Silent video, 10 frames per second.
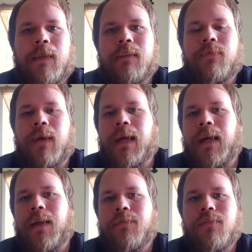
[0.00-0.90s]
If
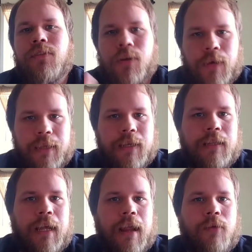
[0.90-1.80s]
I know how the
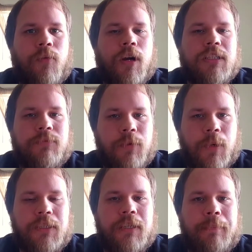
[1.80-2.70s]
client works and we
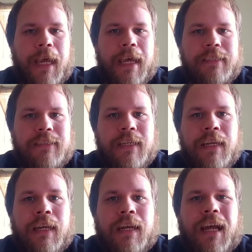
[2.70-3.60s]
worked in the past,
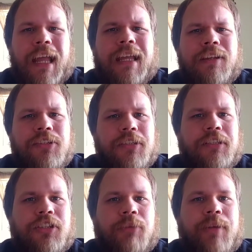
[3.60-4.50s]
I can usually
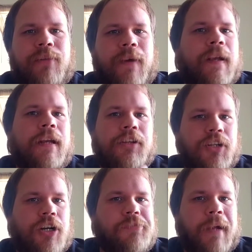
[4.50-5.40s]
determine if I need to
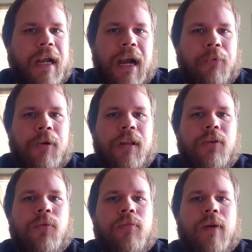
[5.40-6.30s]
charge by hourly
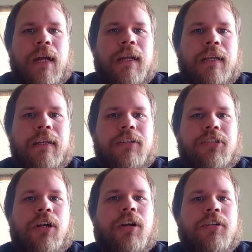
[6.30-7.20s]
or if I need to
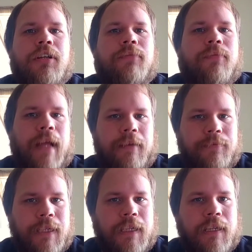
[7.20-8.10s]
charge a flat
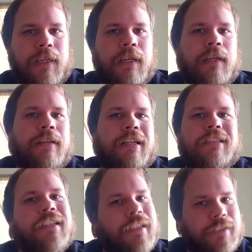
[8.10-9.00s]
fee.
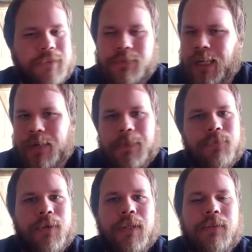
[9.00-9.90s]
That's another topic
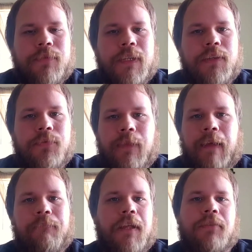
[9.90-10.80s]
for another video,
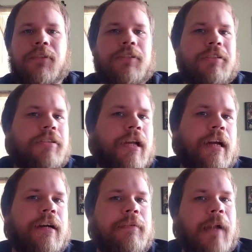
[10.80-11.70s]
flat fee versus
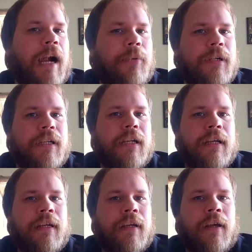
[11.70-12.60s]
hourly.
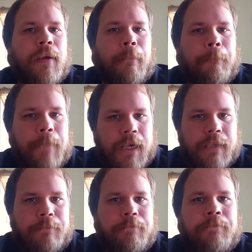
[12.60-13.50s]

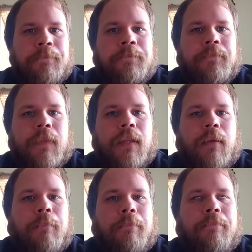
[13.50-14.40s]
But
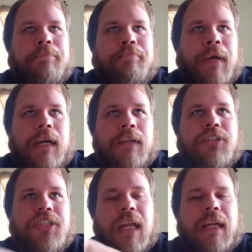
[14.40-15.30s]

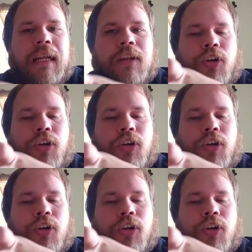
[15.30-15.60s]
understanding